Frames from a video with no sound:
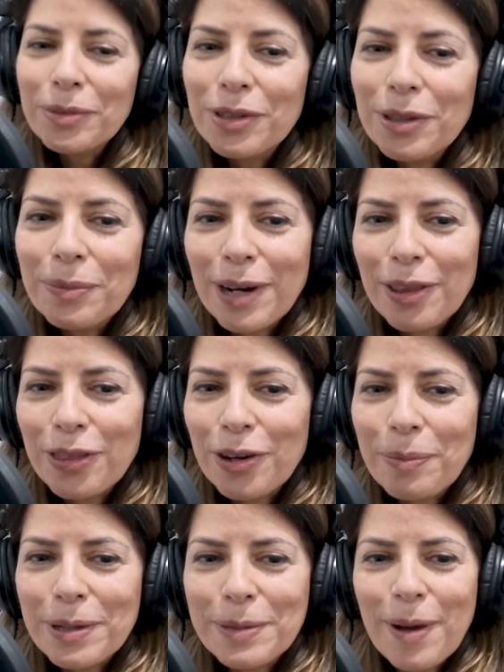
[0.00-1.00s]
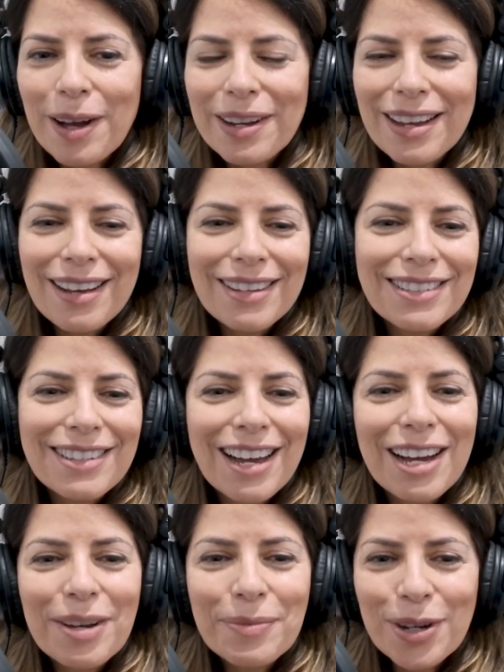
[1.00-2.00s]
to the Brand Therapist Podcast.
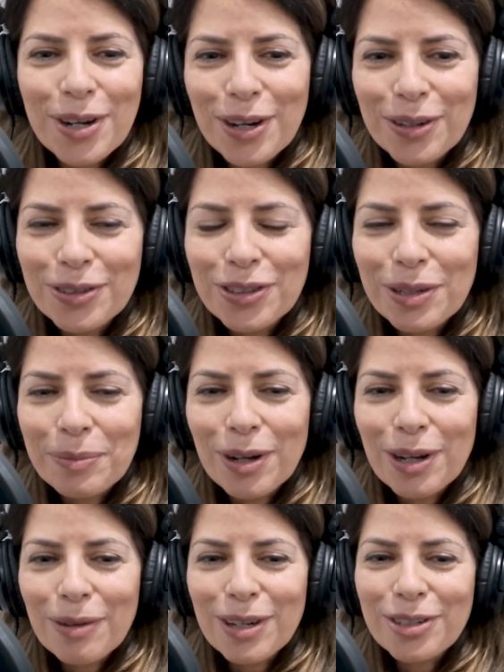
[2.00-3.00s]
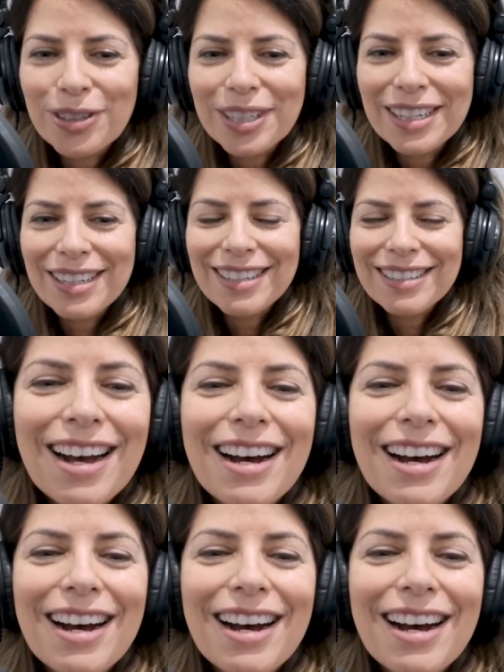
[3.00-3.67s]
I'm your host, Yamoka Rodriguez.